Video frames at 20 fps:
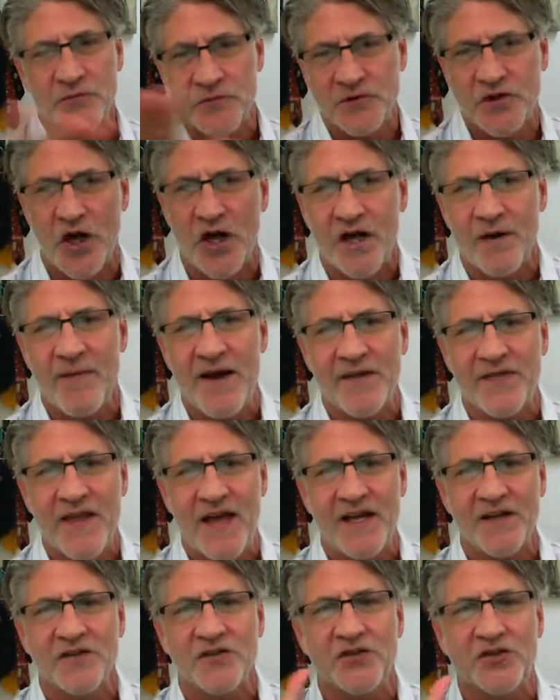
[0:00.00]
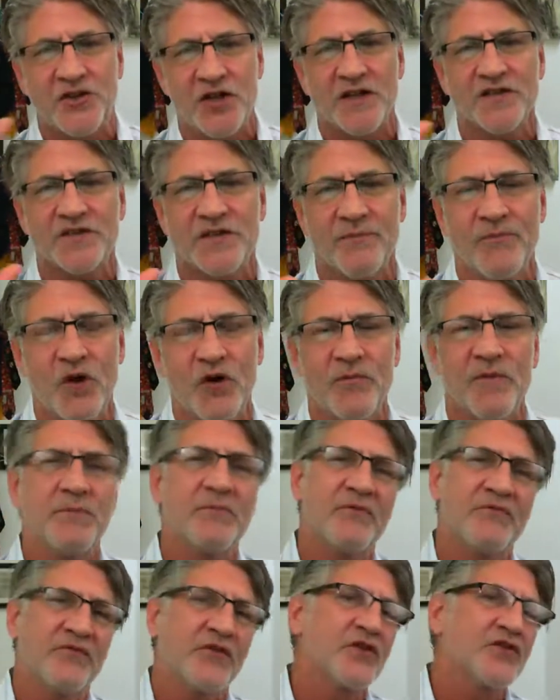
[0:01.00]
We'll talk about that in just a
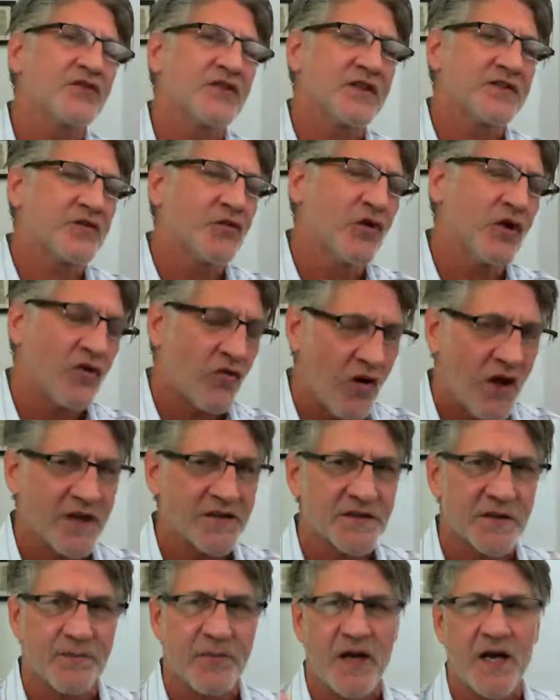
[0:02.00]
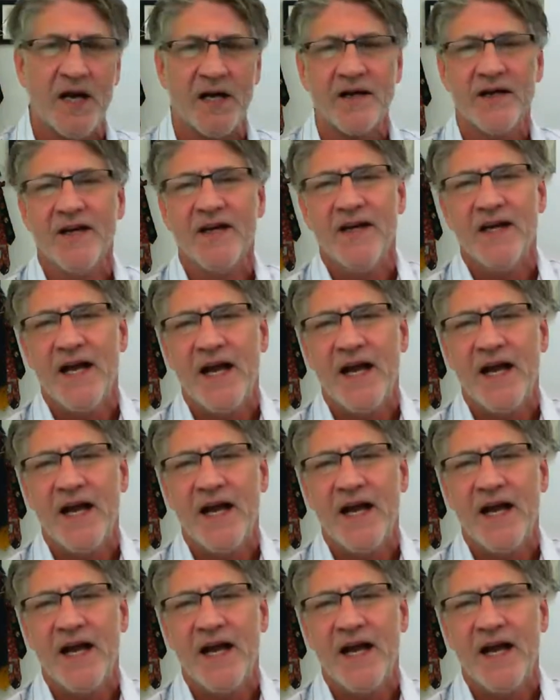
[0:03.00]
moment, but first let's go across the pond